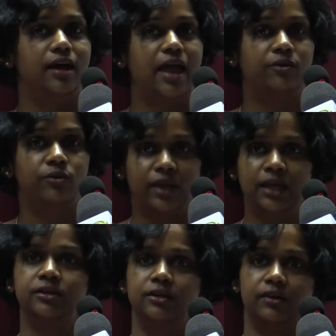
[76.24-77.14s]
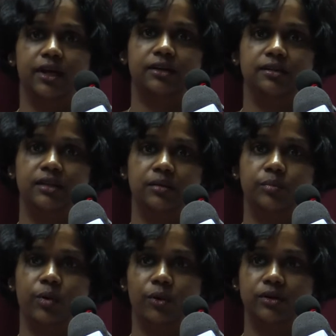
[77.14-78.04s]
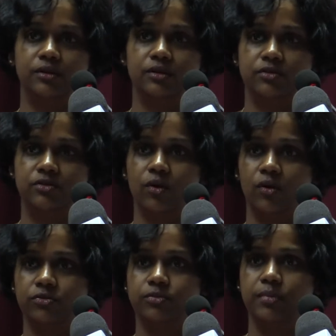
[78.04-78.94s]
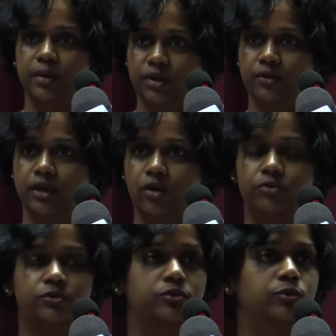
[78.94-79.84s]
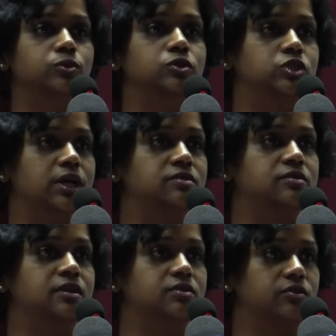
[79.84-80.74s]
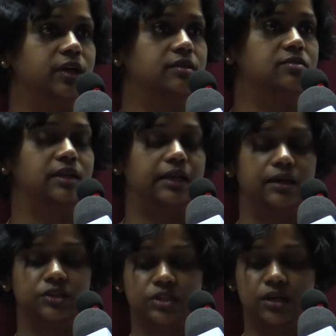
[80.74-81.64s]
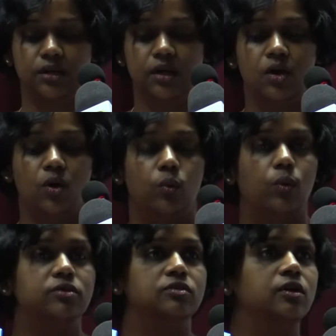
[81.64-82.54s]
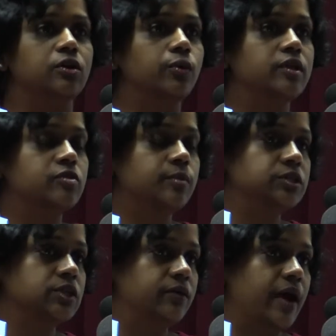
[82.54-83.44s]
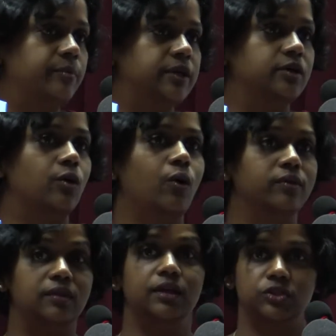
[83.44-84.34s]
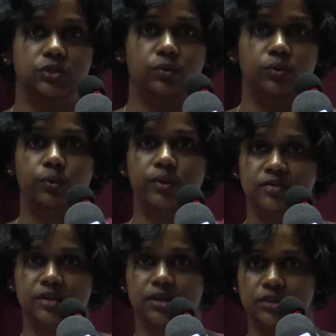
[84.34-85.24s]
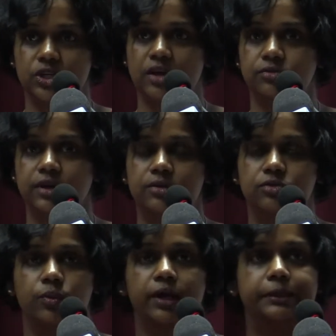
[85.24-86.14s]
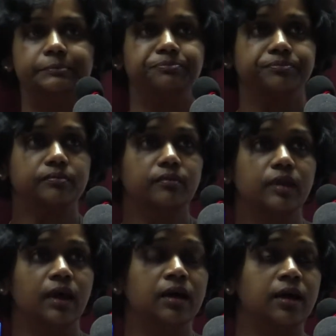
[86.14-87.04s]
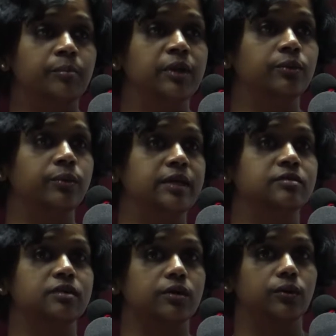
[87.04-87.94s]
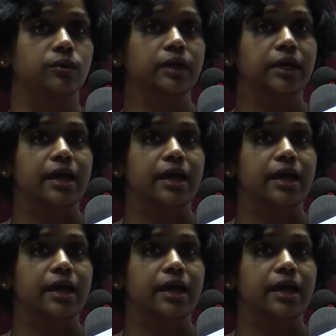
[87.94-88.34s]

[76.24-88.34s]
and reiterated the importance of memory, of truth, justice, reconciliation, was the UN Special Rapporteur on the issue, who visited Jaffna as well a couple of weeks ago,